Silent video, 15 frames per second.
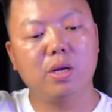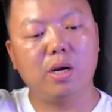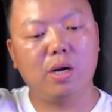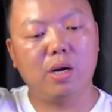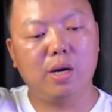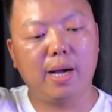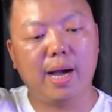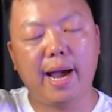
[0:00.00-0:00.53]

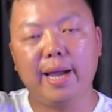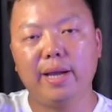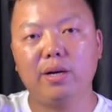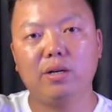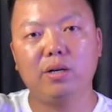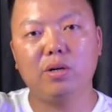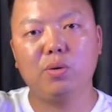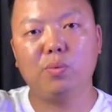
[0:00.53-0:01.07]

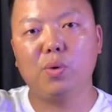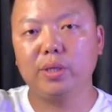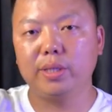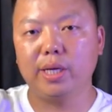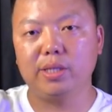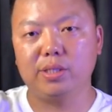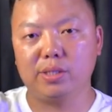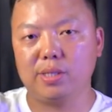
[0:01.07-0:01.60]
higher
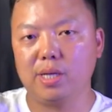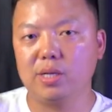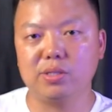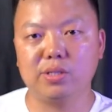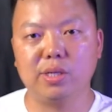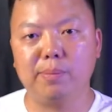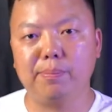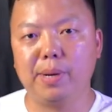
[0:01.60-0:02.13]
wattage
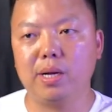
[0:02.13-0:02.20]
something,